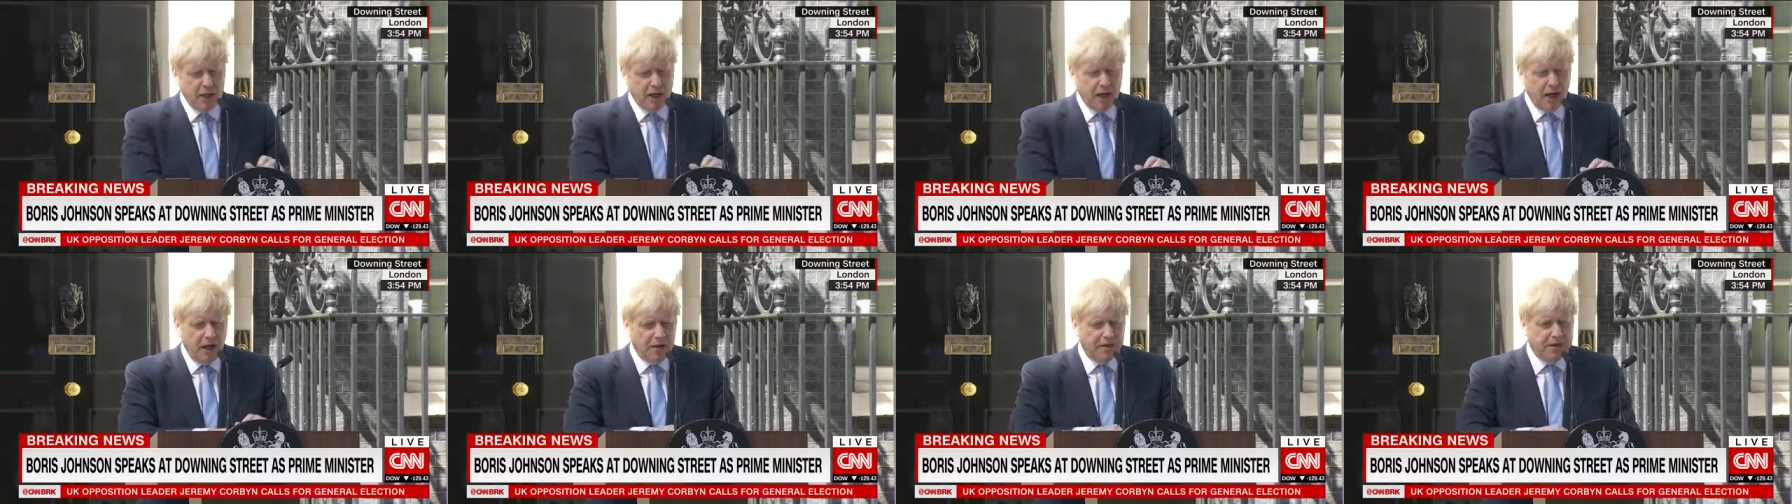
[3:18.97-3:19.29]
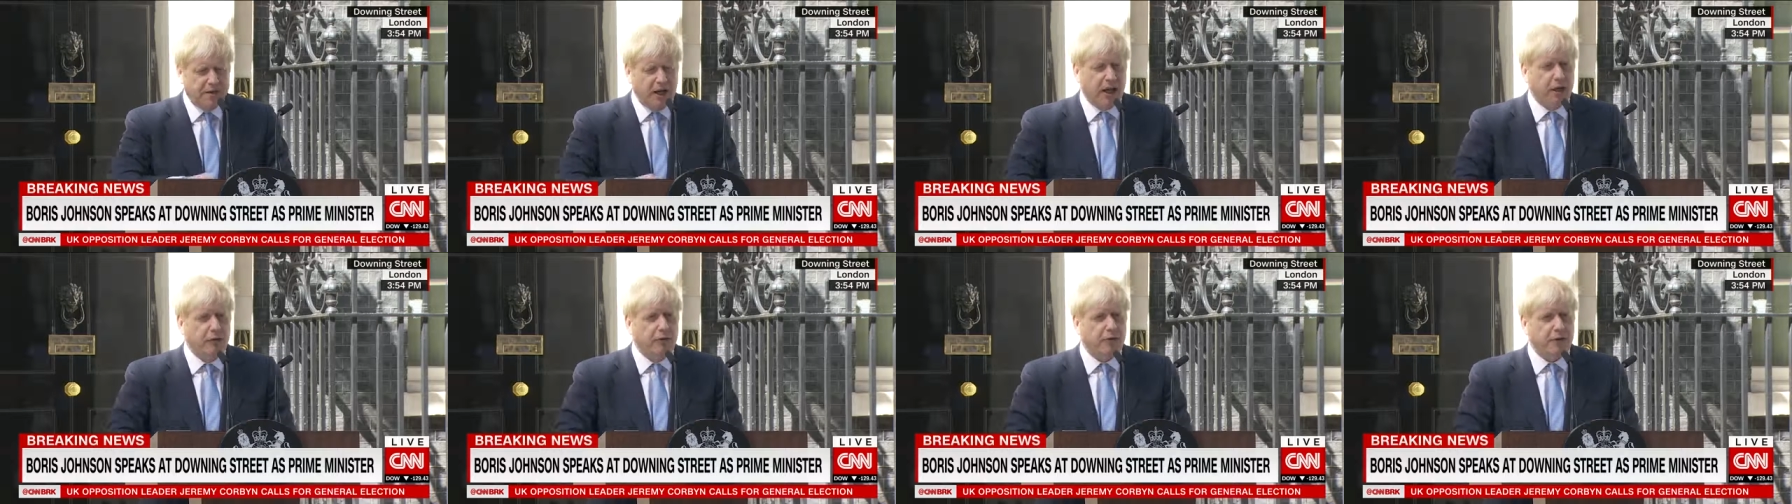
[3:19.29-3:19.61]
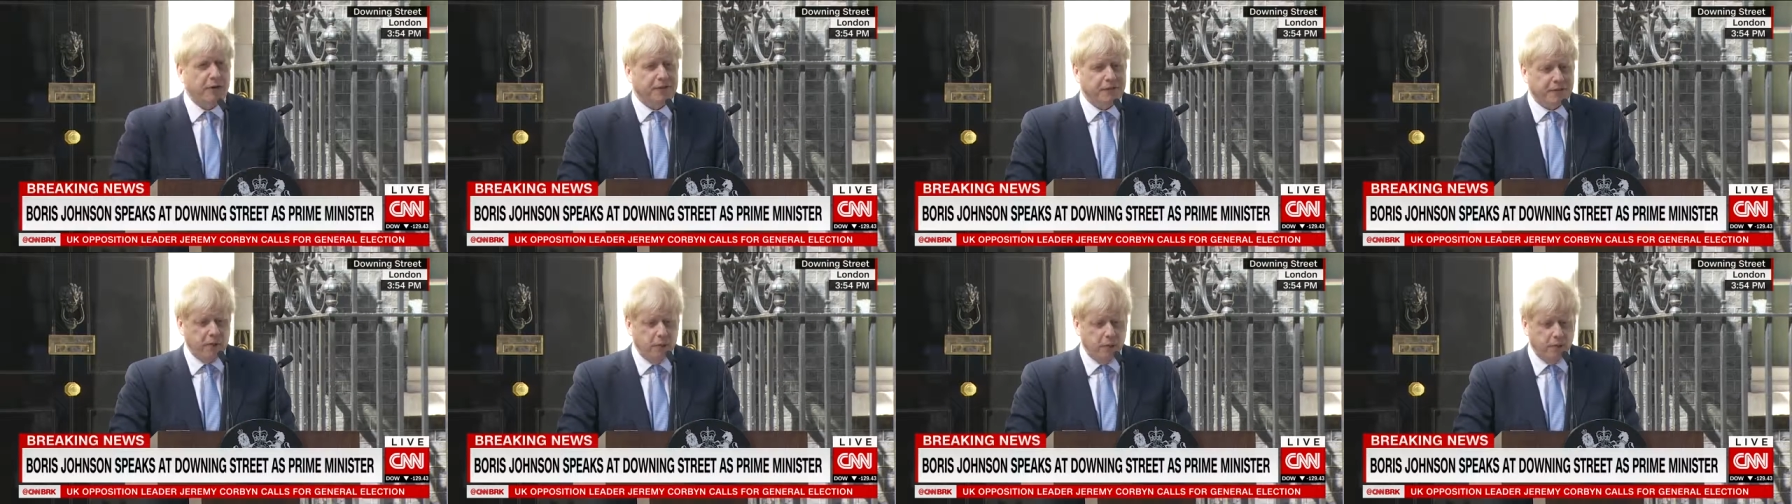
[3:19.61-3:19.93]
and
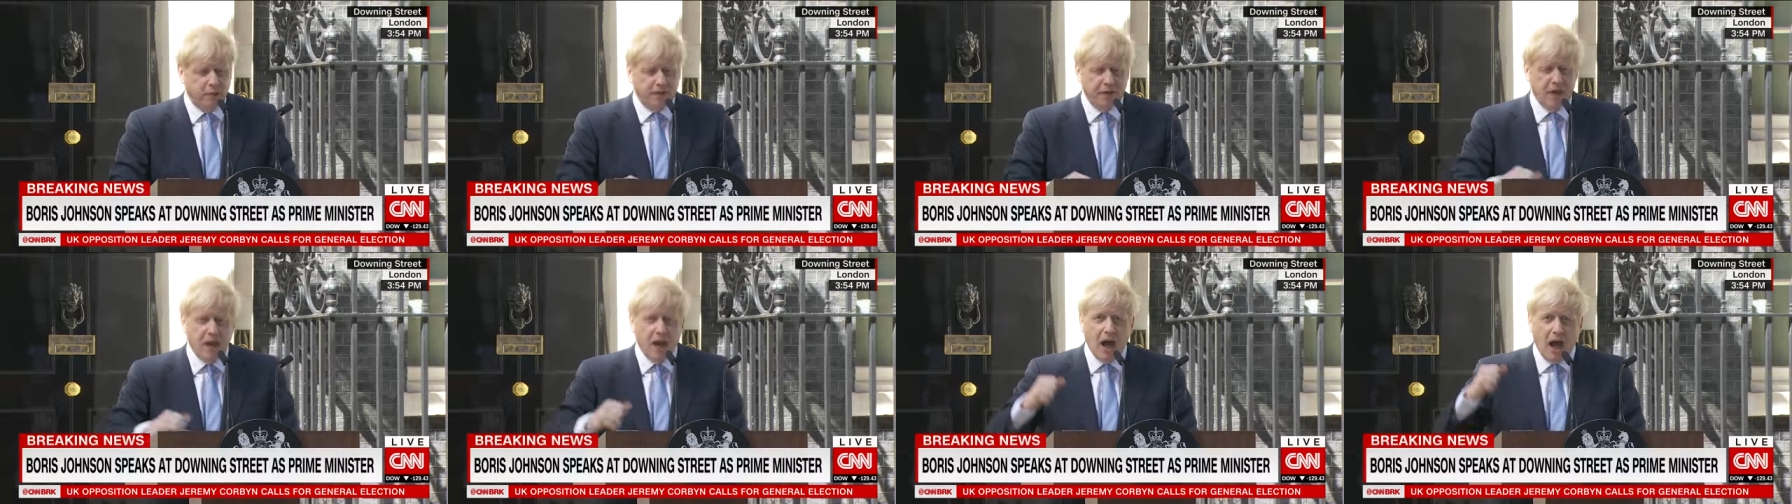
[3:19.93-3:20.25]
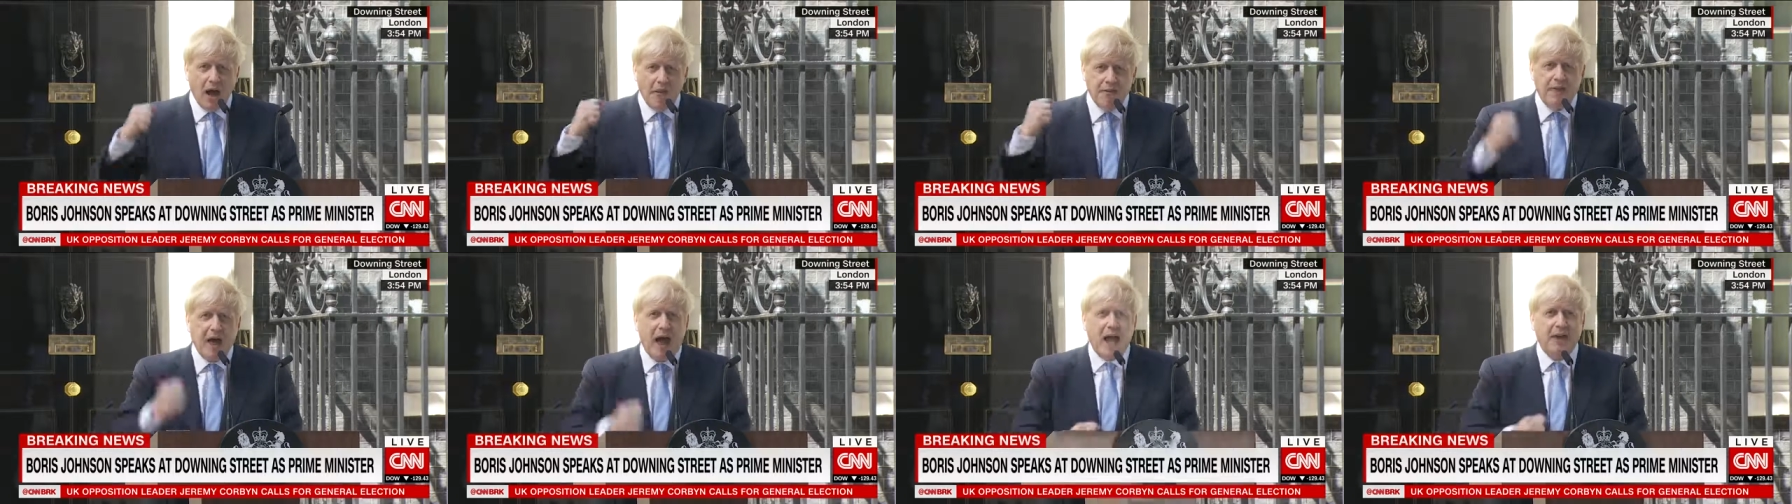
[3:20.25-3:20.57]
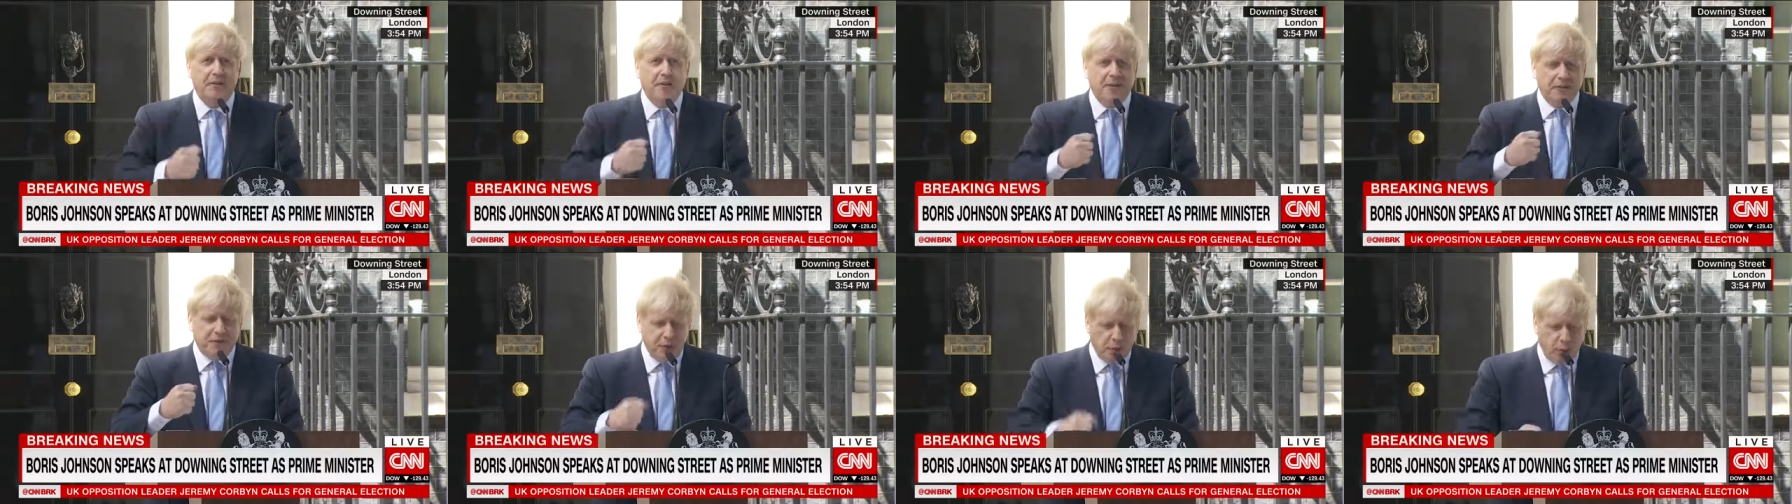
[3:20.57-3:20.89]
secondary schools. And
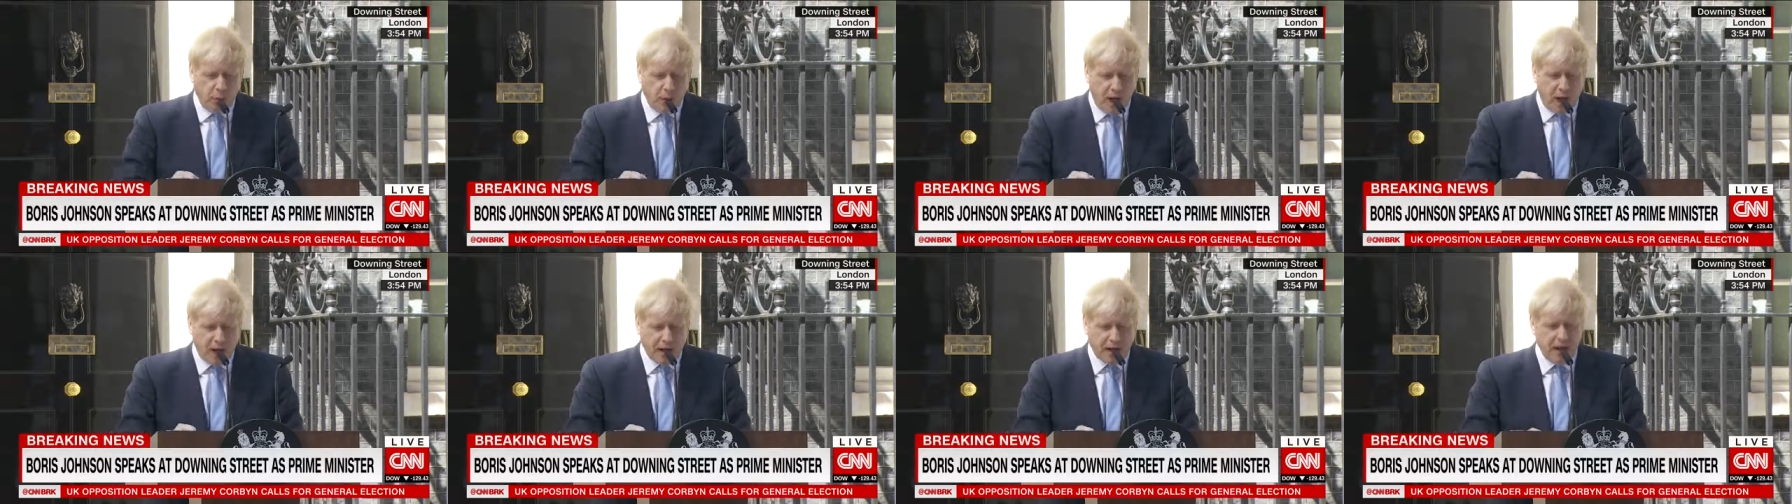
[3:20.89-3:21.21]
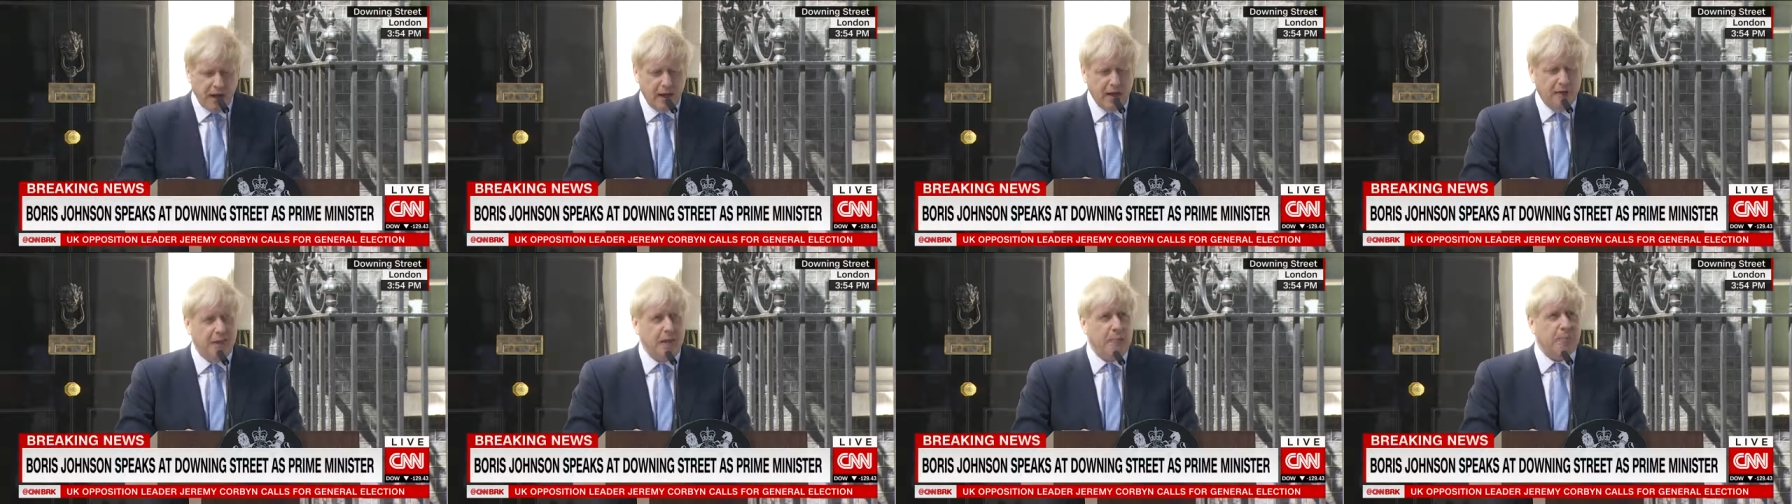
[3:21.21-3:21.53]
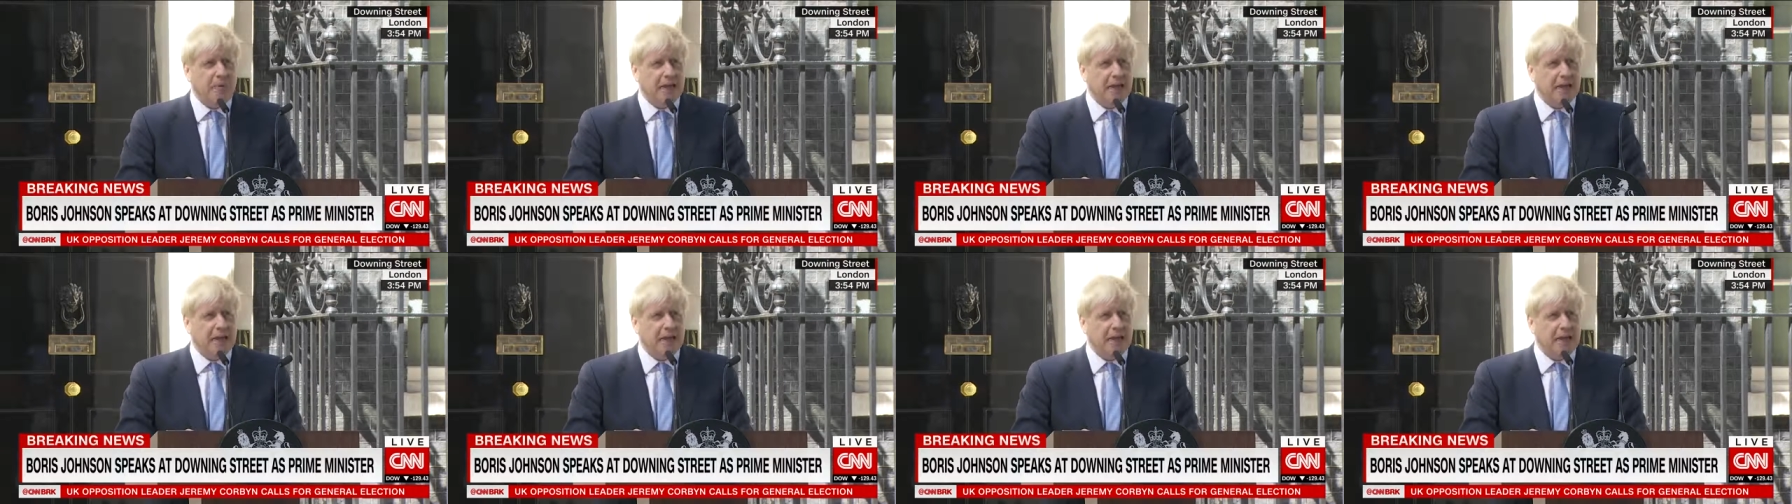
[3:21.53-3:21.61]
that is the work that